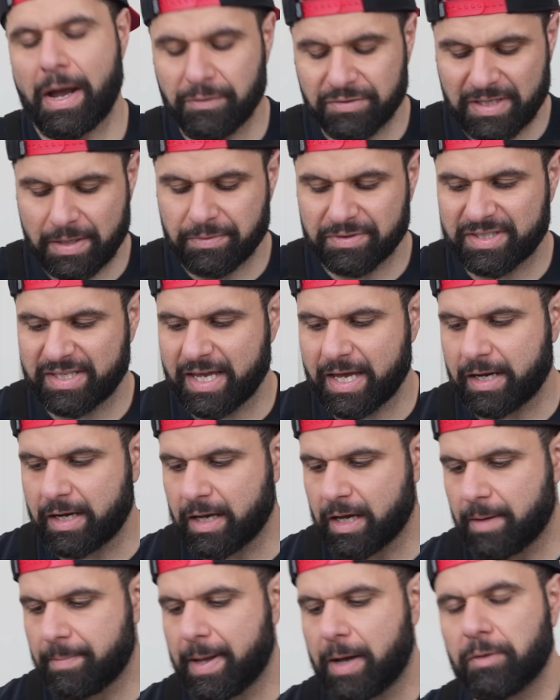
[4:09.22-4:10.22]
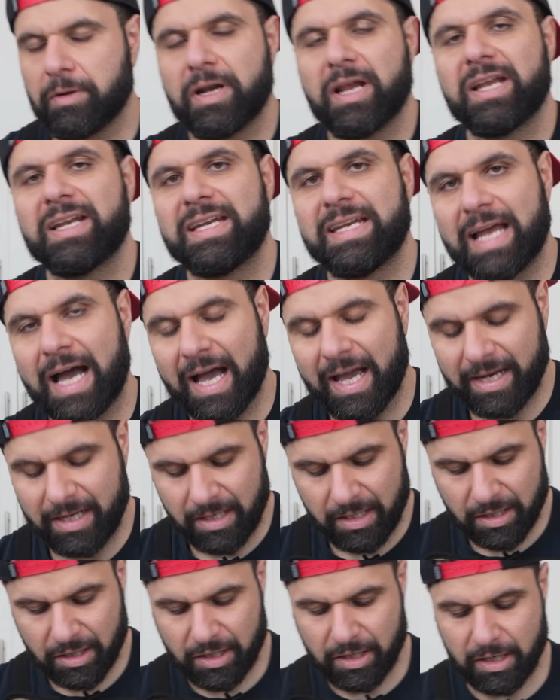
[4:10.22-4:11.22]
I was able to get about
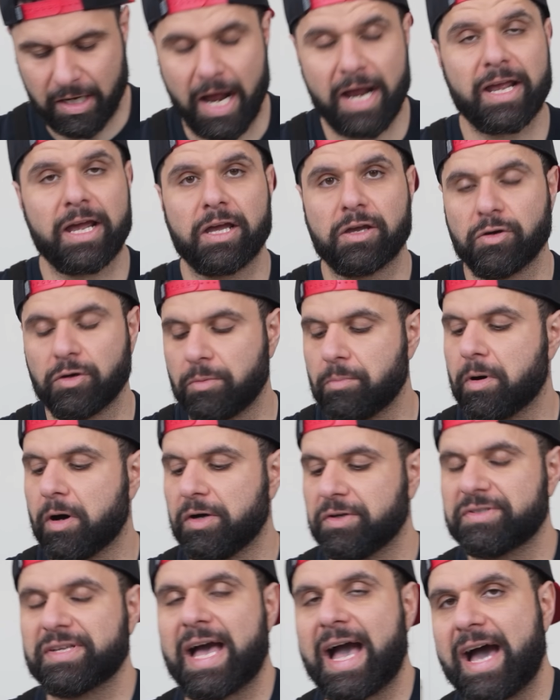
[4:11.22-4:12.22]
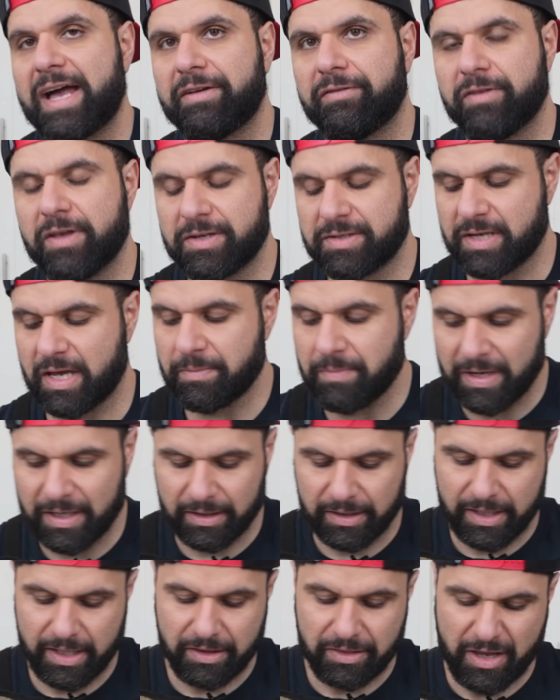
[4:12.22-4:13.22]
nine Karage-kun balls out of this.
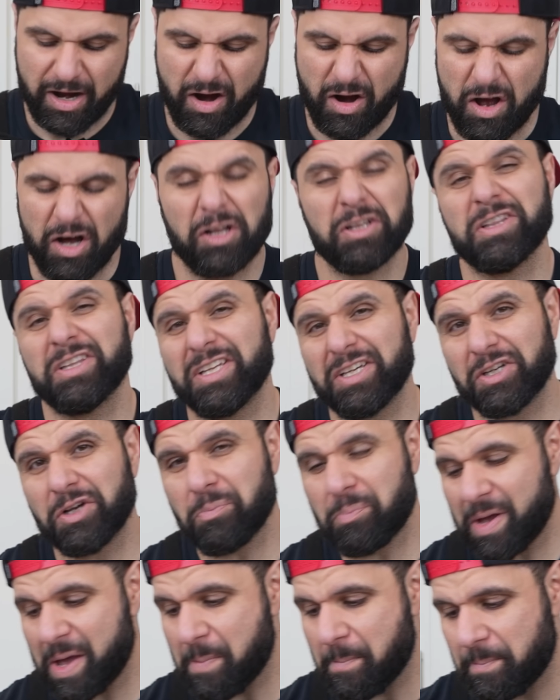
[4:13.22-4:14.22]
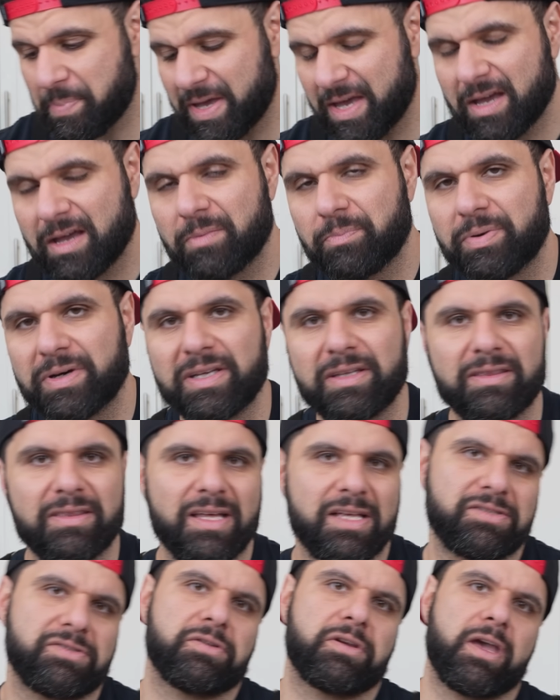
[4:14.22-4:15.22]
Admittedly, they're a little bit big, but
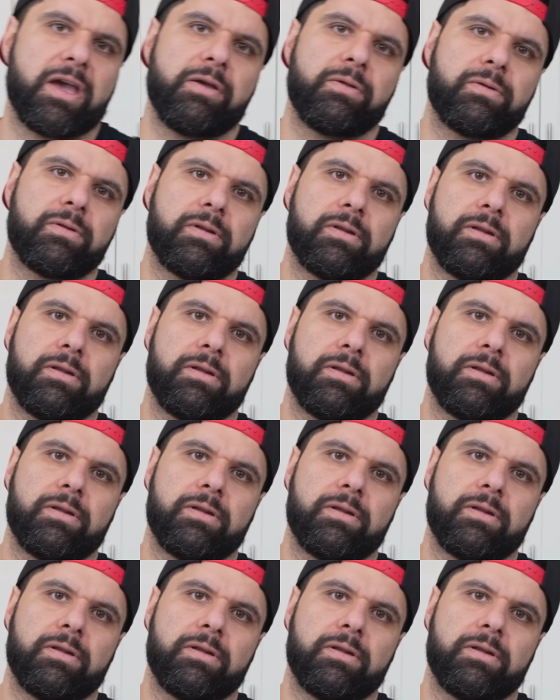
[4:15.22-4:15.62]
that's okay.